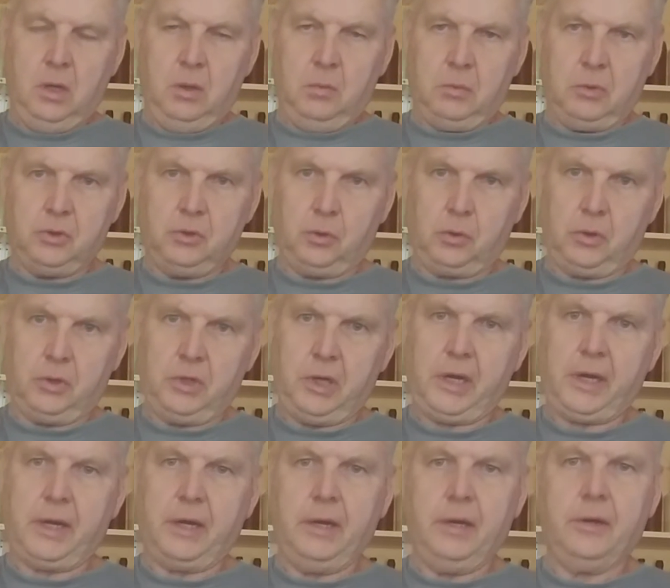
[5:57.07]
But you could take
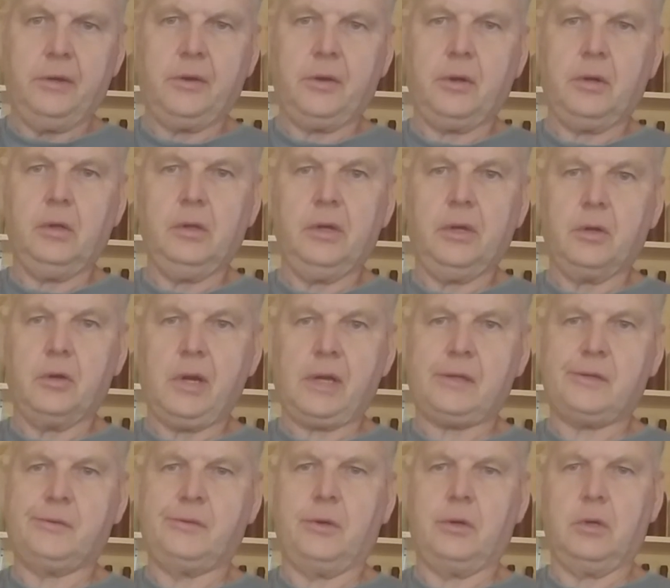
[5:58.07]
it internally or
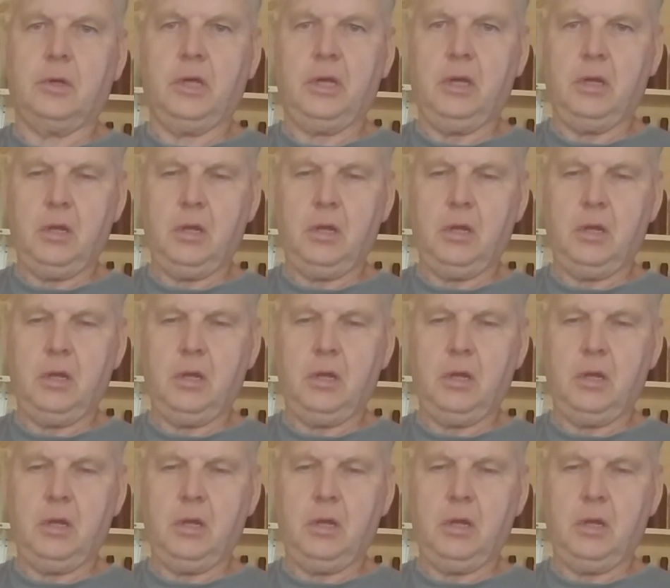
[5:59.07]
externally.